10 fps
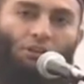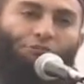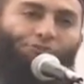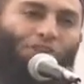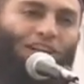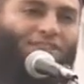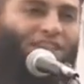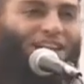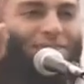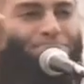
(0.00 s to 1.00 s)
you
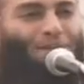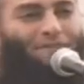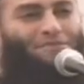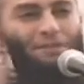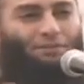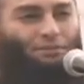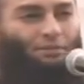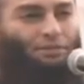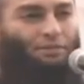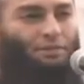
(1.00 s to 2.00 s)
find in
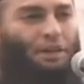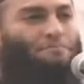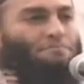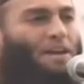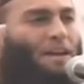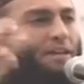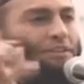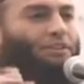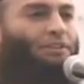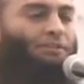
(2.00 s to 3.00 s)
abundance
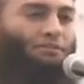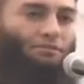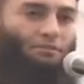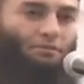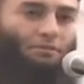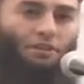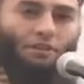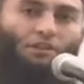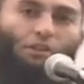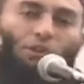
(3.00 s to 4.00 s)
magazines,
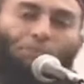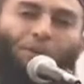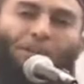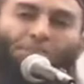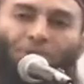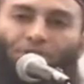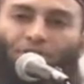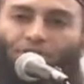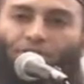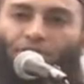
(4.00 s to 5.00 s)

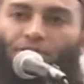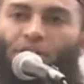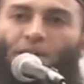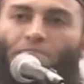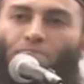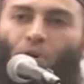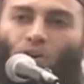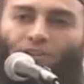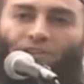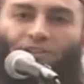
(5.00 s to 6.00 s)
newspapers,
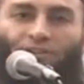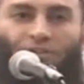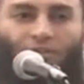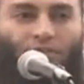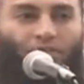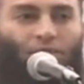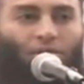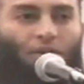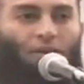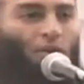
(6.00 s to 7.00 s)
books,
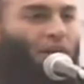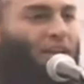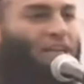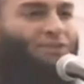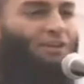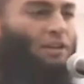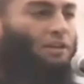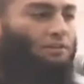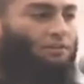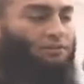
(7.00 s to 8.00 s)
or anything
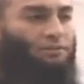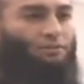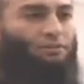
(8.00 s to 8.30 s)
else